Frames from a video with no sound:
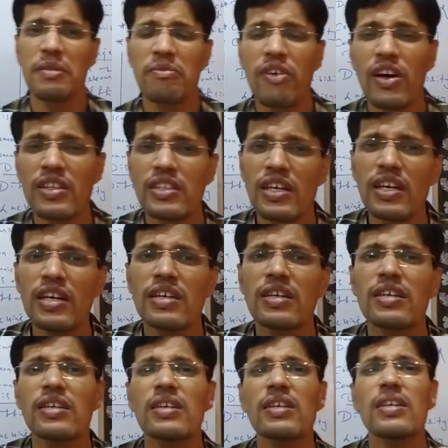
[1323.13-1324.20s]
for
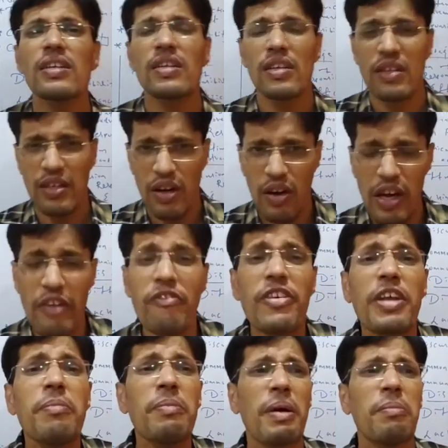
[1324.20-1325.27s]

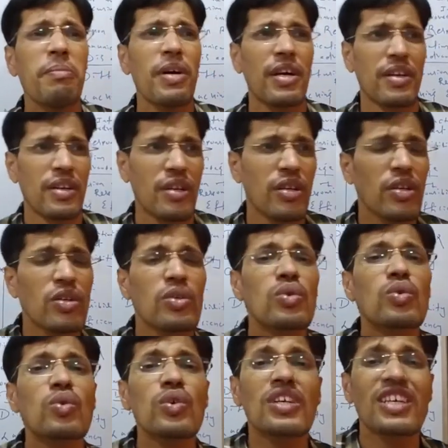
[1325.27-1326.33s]
every member
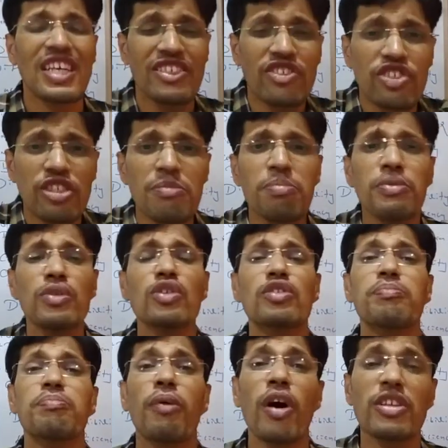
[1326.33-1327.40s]
to contribute
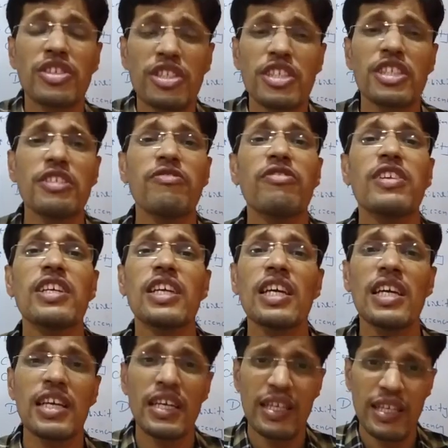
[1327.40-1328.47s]
positively
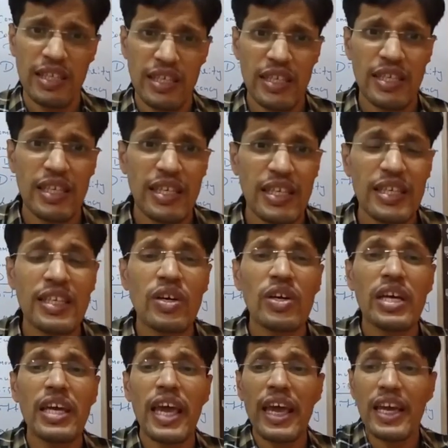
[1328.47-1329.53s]

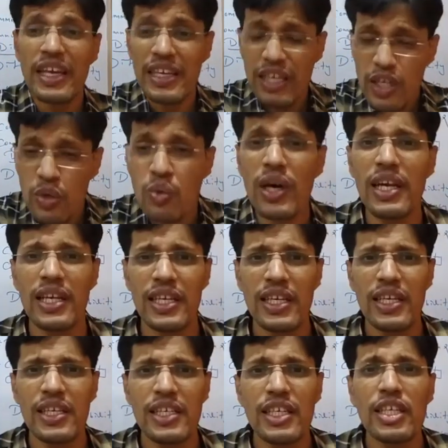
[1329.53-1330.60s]

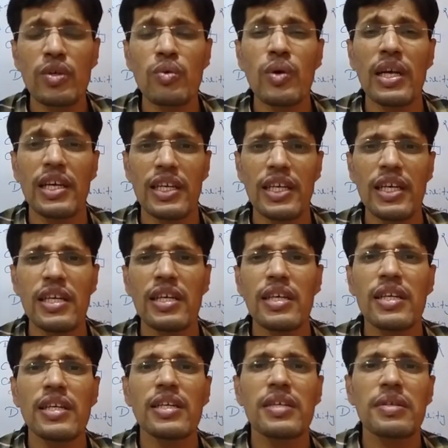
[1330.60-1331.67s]
equally
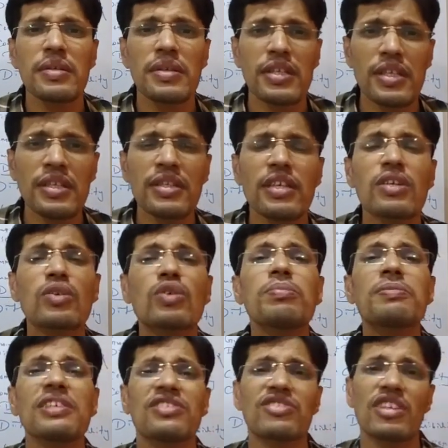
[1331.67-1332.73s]
in the
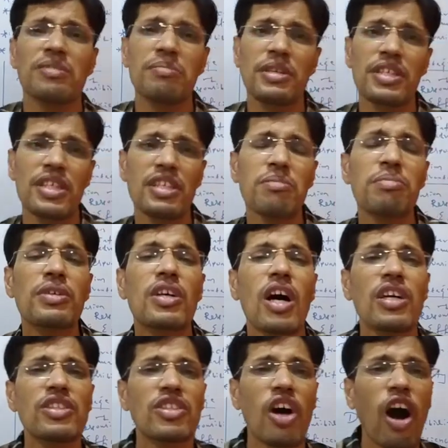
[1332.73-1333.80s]
group decision making
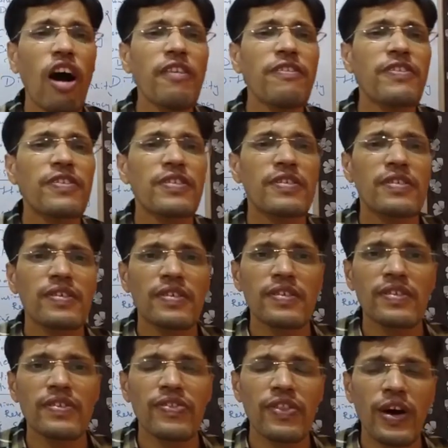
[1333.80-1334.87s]
because of
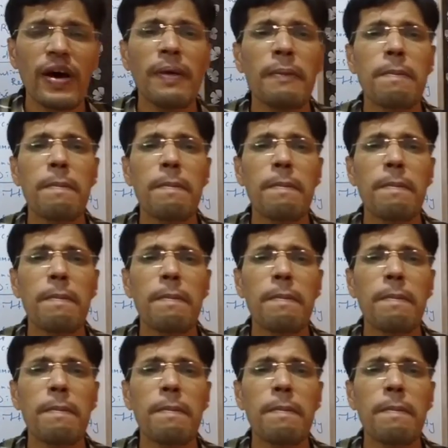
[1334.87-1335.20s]
the